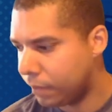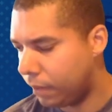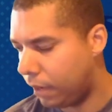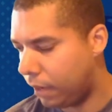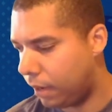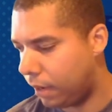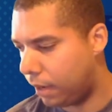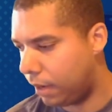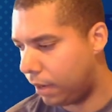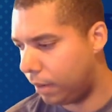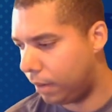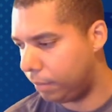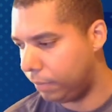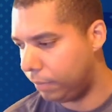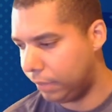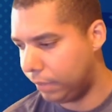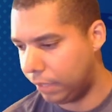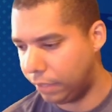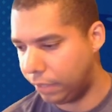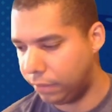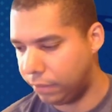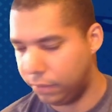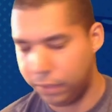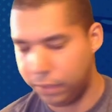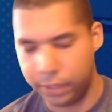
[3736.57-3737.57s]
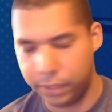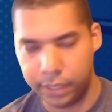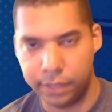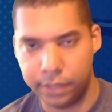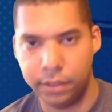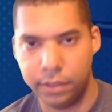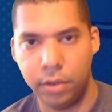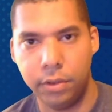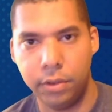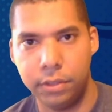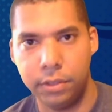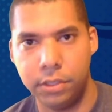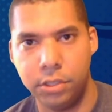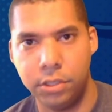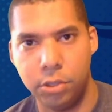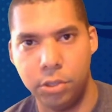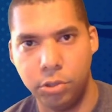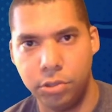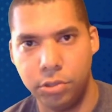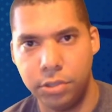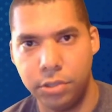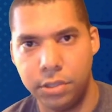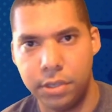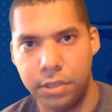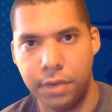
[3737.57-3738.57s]
And then, again, all the
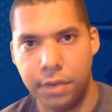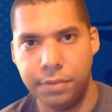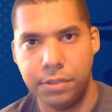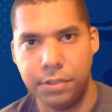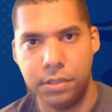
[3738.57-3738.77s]
social stuff.